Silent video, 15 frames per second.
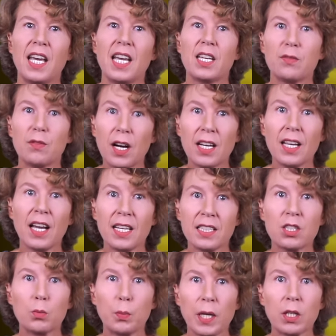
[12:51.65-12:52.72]
If I had
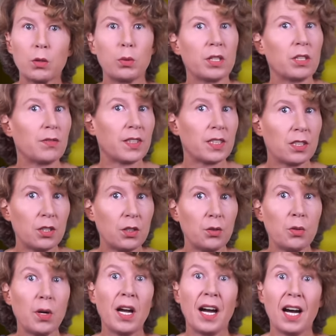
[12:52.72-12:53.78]
to pick one of the
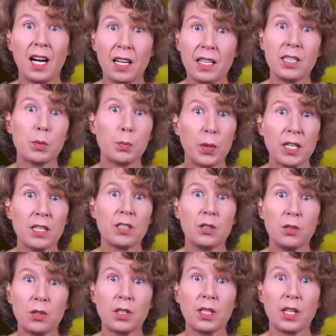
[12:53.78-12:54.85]
two, I'd pick
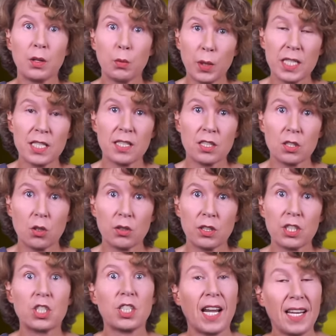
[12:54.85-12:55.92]
nuclear waste
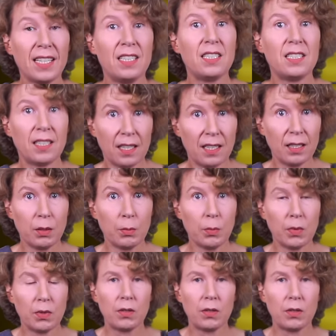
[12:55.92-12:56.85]
storage any time.